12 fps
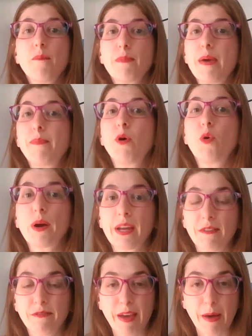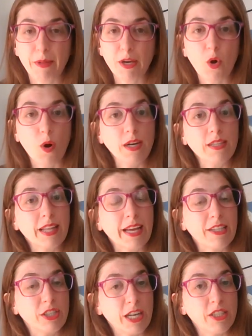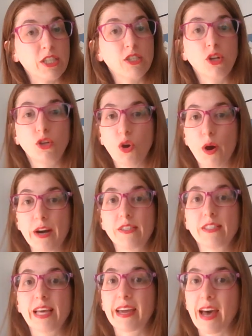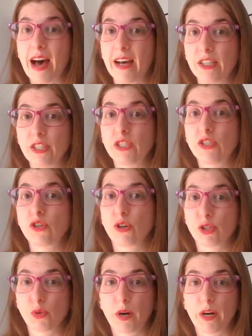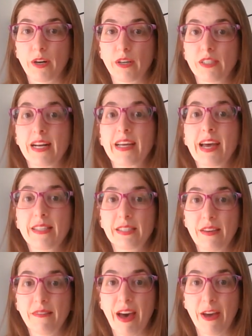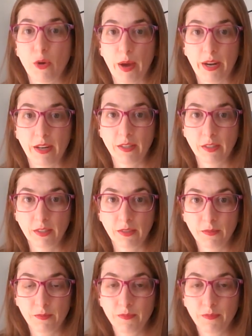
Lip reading: people who work in family court like judges, lawyers, psychologists, social workers, and custody evaluators,